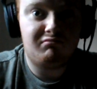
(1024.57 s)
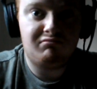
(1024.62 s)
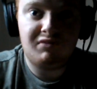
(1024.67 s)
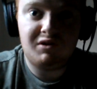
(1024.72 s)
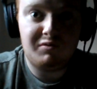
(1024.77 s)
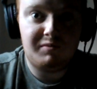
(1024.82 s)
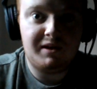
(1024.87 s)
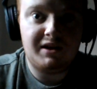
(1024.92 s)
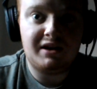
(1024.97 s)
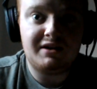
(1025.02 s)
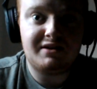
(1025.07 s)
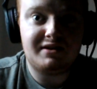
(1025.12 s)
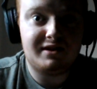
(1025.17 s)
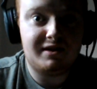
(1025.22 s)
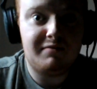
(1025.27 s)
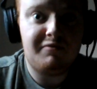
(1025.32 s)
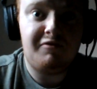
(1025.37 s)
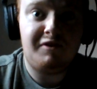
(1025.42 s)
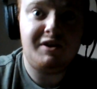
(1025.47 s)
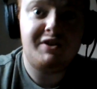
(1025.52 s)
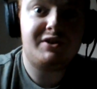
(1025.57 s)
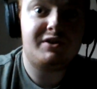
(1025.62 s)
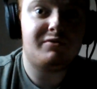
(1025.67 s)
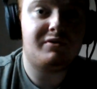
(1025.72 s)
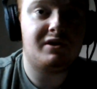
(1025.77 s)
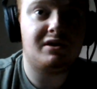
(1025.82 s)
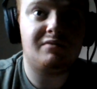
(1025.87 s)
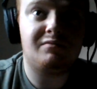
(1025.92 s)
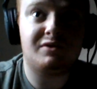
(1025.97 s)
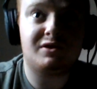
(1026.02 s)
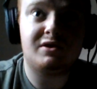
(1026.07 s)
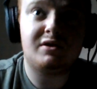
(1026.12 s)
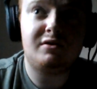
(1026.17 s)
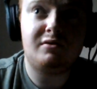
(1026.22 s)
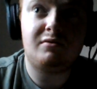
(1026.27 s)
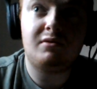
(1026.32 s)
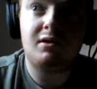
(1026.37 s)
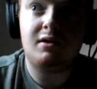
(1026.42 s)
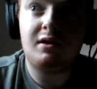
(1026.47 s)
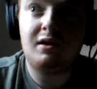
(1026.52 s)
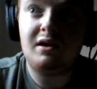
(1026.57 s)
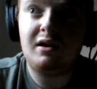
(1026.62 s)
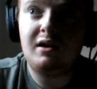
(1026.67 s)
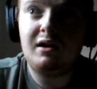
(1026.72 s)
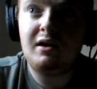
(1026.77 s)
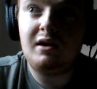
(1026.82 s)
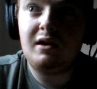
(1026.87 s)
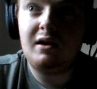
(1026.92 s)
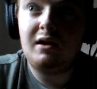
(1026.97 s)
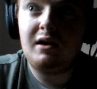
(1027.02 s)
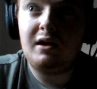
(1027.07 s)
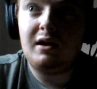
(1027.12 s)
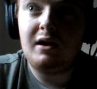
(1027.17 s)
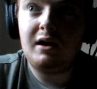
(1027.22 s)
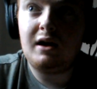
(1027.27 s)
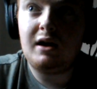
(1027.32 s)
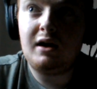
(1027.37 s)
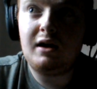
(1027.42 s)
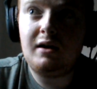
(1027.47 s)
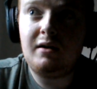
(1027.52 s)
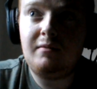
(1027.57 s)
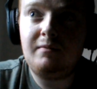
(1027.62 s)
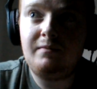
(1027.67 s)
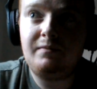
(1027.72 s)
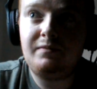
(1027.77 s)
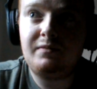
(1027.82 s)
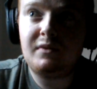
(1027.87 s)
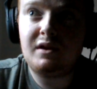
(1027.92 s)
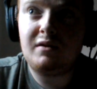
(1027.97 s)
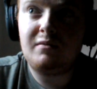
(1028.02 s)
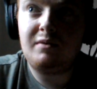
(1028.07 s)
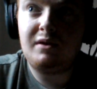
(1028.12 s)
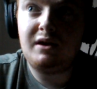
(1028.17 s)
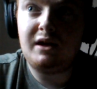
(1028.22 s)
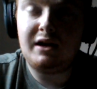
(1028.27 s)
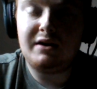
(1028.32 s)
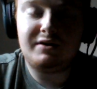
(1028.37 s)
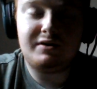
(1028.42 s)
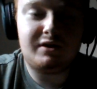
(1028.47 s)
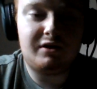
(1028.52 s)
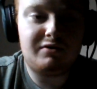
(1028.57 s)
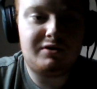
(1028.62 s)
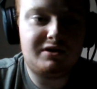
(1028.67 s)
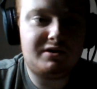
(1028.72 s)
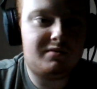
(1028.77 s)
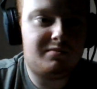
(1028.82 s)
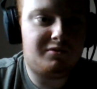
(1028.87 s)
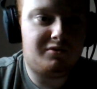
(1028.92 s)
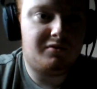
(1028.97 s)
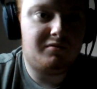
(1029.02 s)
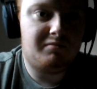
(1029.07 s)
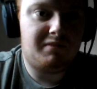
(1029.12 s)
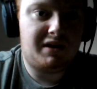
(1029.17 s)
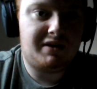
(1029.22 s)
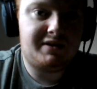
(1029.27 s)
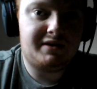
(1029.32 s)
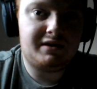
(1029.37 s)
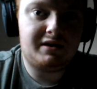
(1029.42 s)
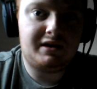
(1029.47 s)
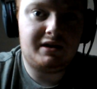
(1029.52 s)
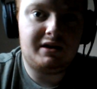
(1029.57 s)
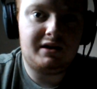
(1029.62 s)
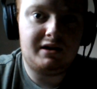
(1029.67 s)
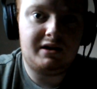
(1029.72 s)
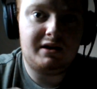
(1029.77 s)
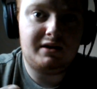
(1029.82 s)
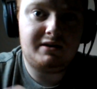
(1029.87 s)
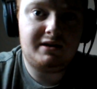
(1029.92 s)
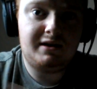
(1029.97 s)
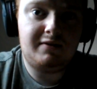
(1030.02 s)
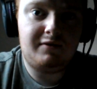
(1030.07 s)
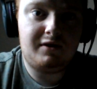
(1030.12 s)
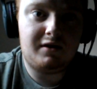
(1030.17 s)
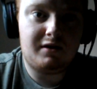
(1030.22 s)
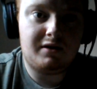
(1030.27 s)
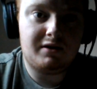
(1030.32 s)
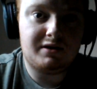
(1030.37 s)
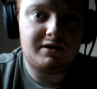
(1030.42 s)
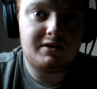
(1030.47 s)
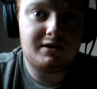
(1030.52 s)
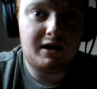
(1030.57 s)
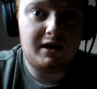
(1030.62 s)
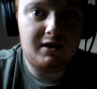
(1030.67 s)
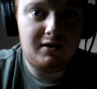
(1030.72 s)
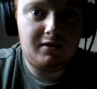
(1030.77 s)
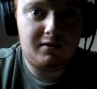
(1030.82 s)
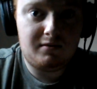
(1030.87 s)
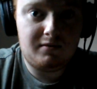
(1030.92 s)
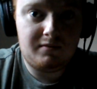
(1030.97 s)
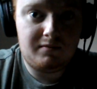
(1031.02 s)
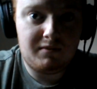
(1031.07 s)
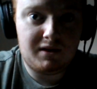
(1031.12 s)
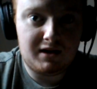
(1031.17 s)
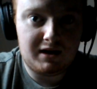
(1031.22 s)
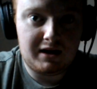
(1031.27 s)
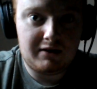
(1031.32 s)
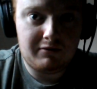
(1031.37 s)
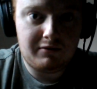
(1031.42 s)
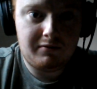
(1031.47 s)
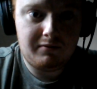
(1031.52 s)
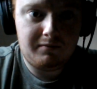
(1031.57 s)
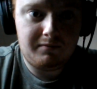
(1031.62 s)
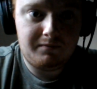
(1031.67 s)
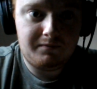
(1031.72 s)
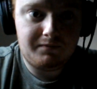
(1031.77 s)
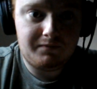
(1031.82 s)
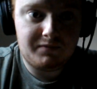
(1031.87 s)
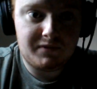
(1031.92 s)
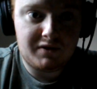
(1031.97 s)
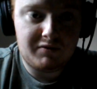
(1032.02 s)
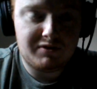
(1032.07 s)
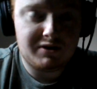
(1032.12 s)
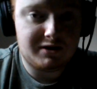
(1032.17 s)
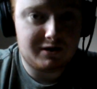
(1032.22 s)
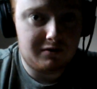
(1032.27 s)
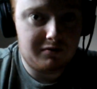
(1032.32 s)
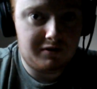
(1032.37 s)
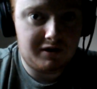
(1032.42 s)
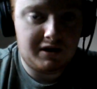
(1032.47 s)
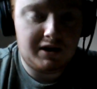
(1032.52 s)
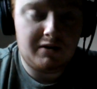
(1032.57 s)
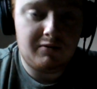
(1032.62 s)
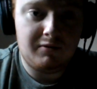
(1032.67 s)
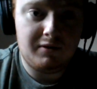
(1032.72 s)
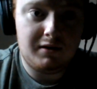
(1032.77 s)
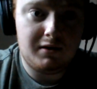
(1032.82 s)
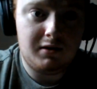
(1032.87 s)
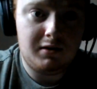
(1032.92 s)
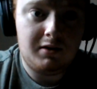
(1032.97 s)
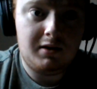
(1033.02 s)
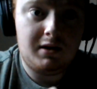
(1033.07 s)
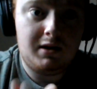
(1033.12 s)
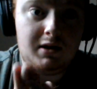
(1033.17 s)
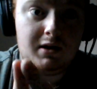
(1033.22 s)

It'll be nice to see him finish at Williams too. But yeah, so Jenson Button, basically, he's either going to stay at McLaren, which I don't think he will,